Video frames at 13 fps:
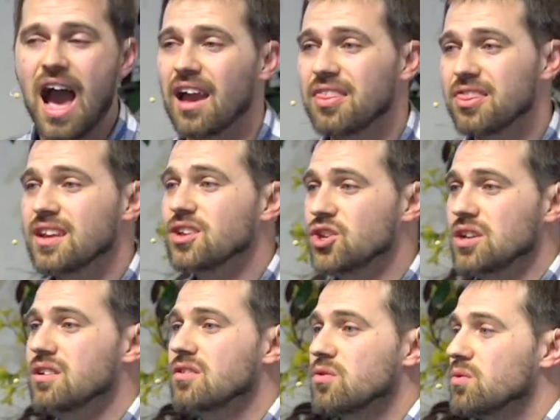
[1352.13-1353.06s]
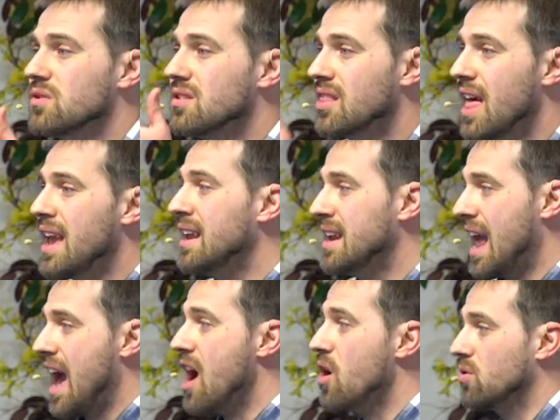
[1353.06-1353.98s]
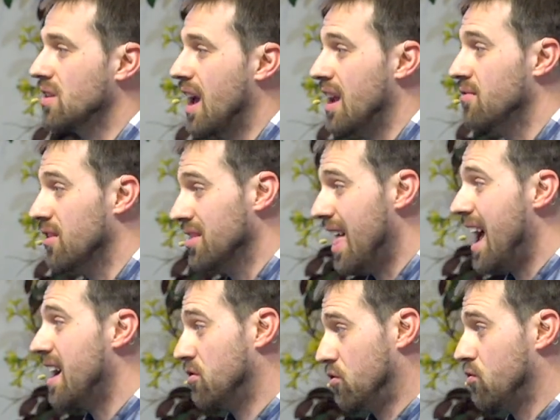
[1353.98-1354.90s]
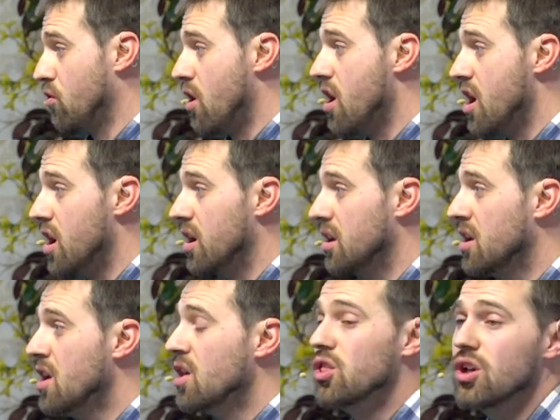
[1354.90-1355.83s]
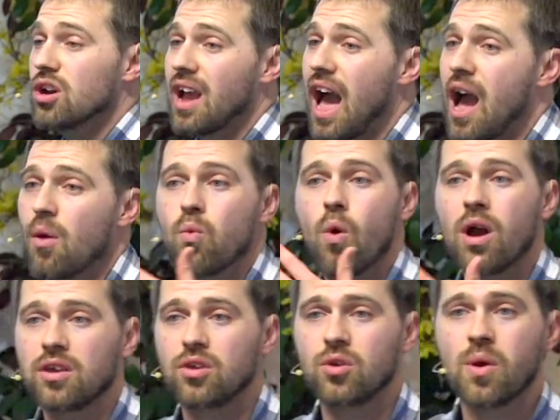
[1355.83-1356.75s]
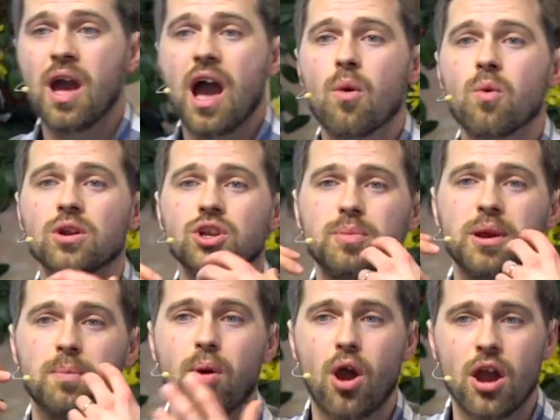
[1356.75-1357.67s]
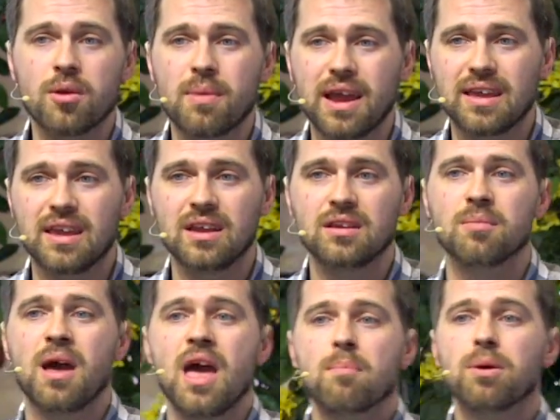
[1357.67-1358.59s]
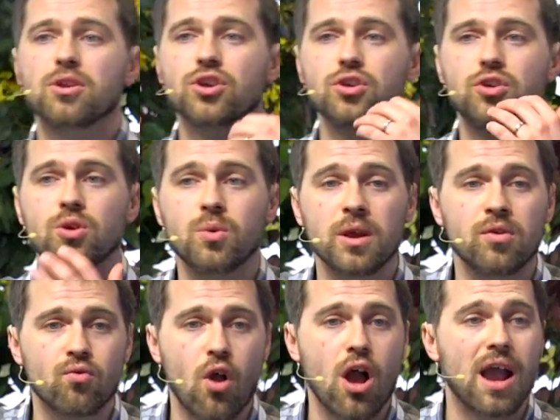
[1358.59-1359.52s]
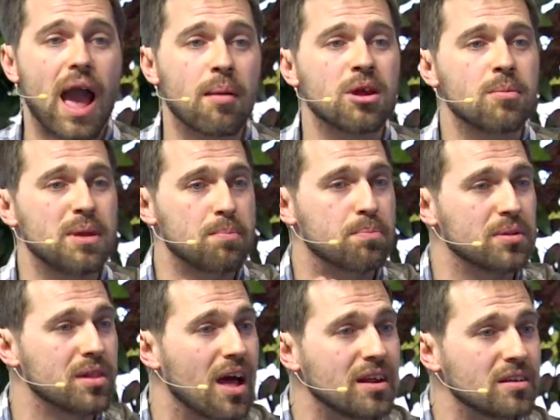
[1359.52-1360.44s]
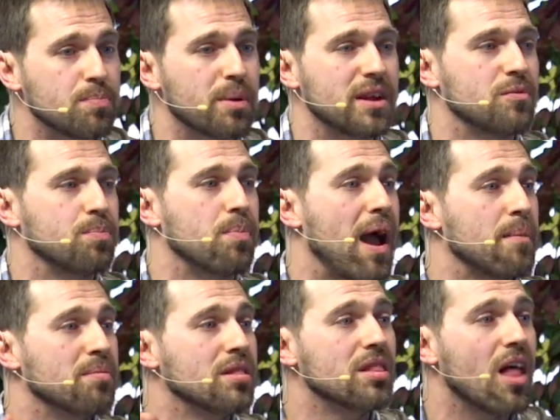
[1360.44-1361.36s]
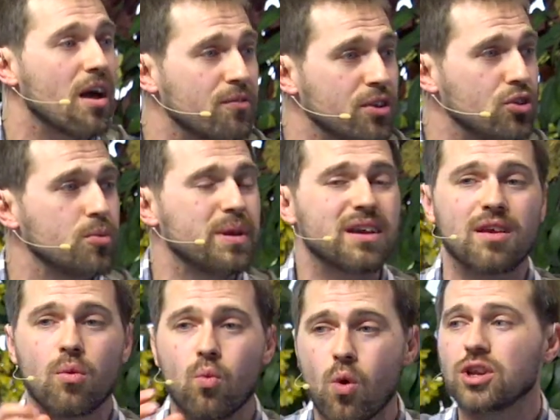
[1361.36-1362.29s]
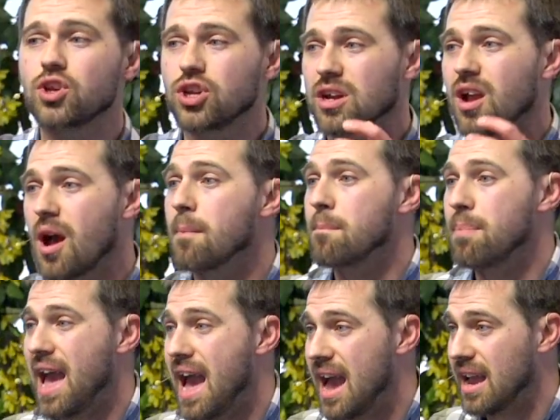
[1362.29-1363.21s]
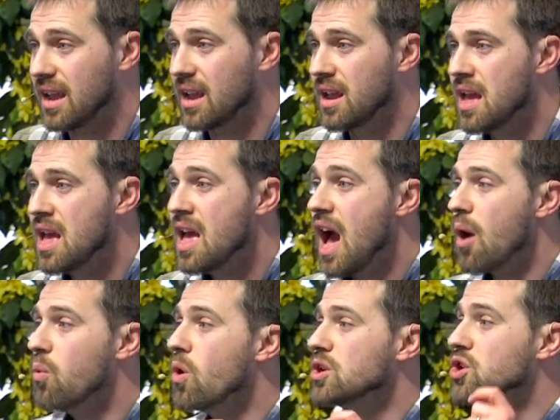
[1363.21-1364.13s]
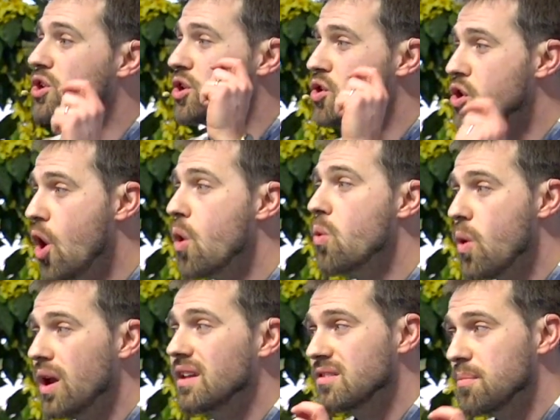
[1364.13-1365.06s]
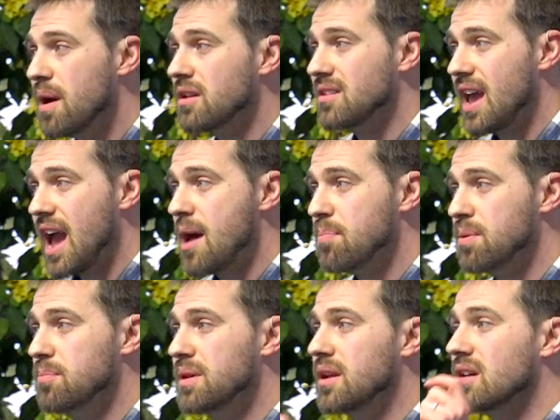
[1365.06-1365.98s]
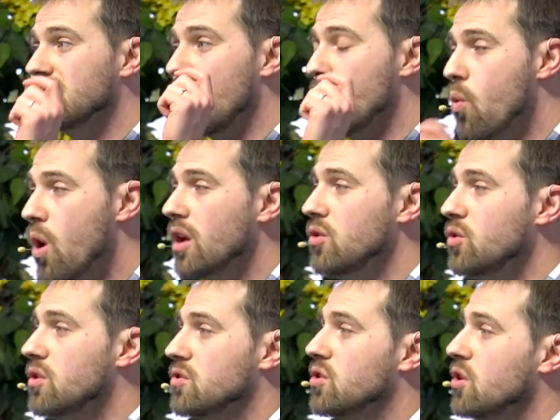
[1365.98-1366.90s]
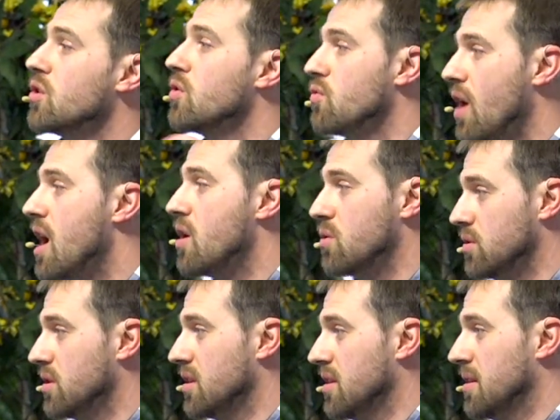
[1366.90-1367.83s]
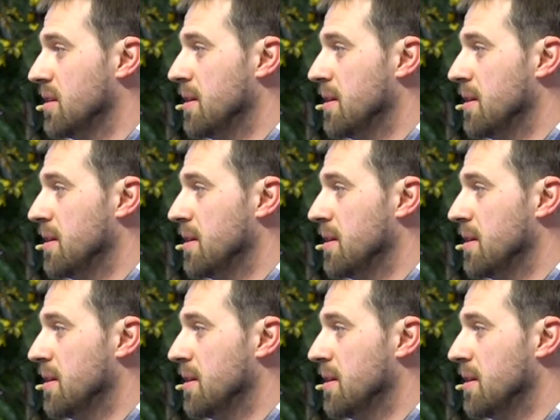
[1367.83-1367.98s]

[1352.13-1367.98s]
I think Jesus was laying out kind of a last straw. Look, I want you to be a part of my kingdom, but you're doing wrong. I'm going to be blunt, but I'm loving you because I want you to come back. I want you to know what is about to happen because I want you to turn around.